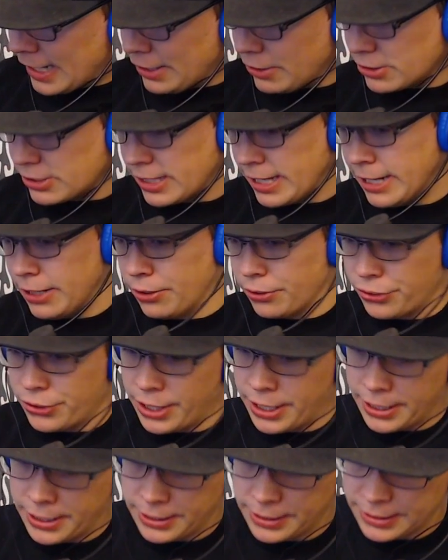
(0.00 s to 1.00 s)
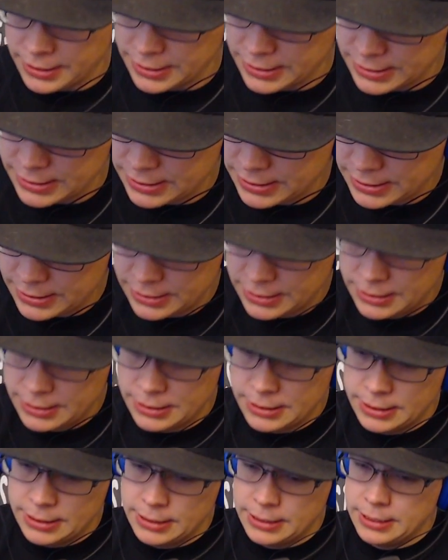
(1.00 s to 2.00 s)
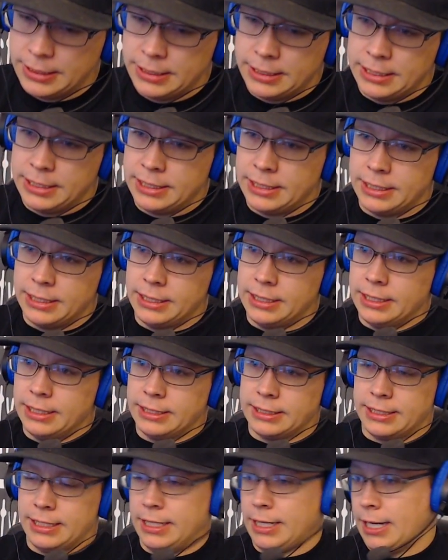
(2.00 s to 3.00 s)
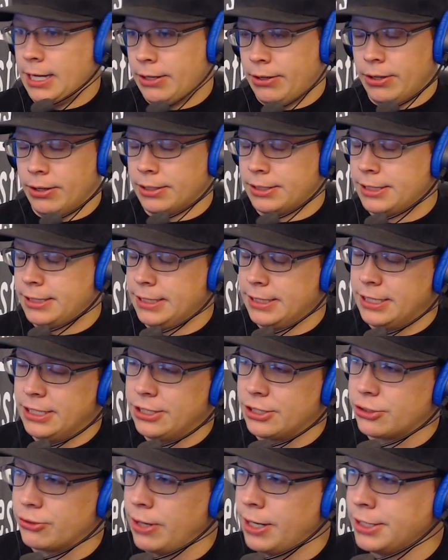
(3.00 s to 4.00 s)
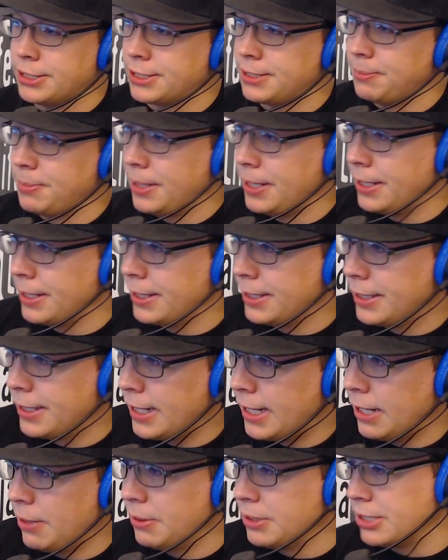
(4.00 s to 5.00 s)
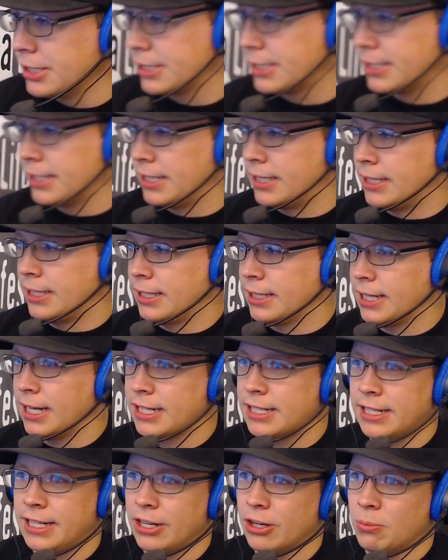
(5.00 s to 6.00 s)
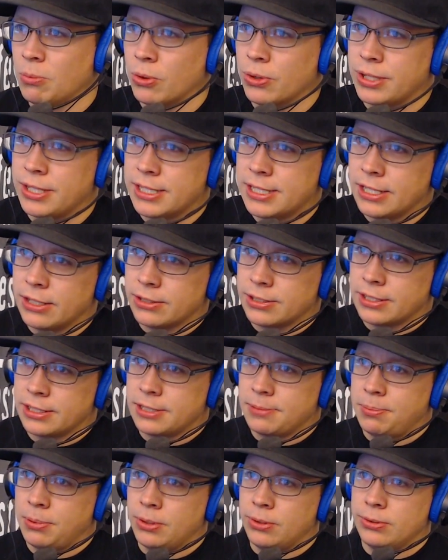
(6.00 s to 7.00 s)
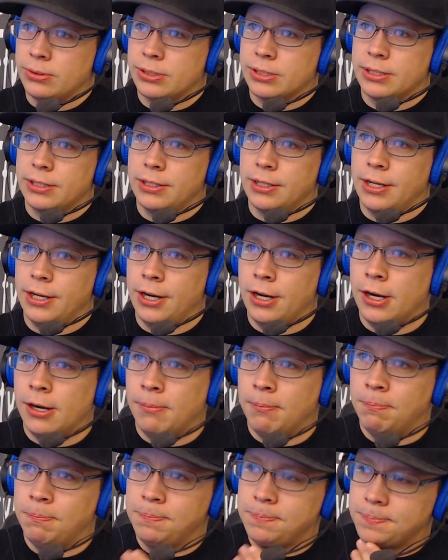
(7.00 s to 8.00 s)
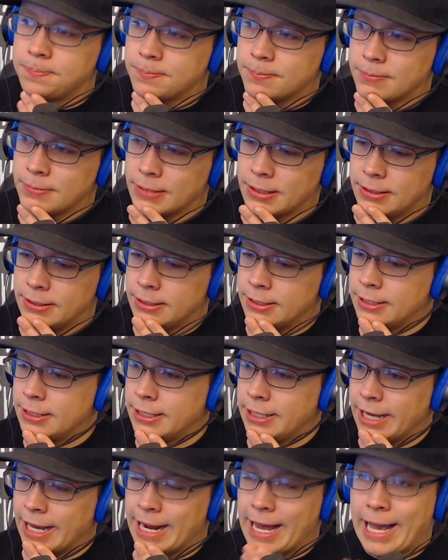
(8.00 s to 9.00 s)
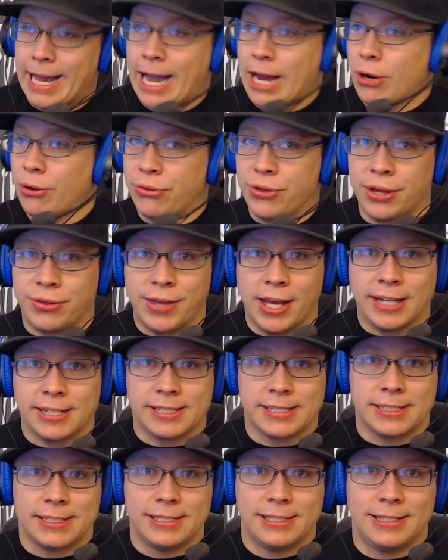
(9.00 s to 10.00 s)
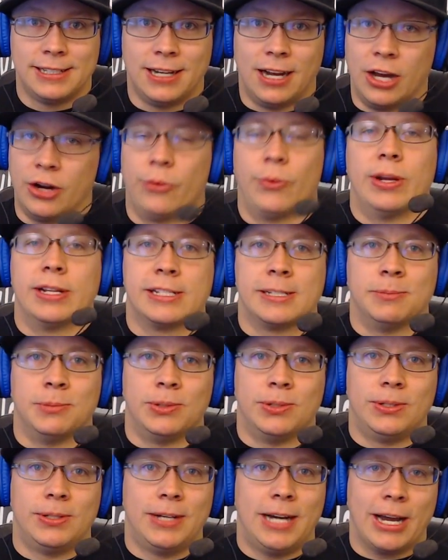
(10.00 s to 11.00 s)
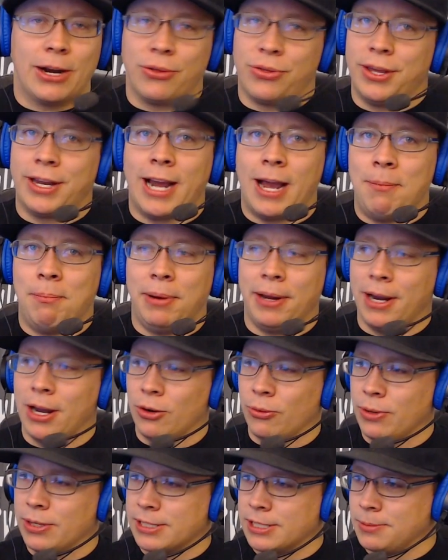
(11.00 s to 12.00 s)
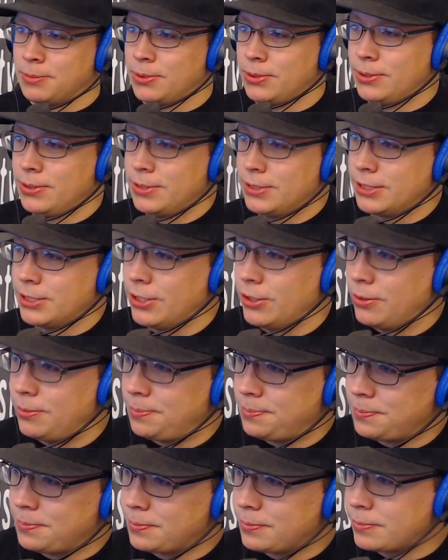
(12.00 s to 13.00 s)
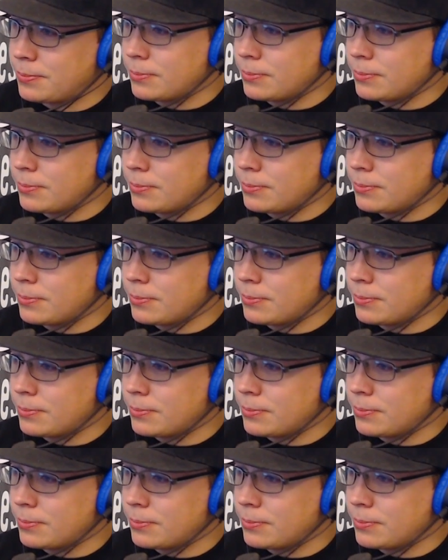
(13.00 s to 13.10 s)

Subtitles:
9 years later thing is, yeah, I don't know. It's just strange to me. I would just, like to hear more details, I suppose. And I don't think that's unreasonable. I don't think I'm being unreasonable. So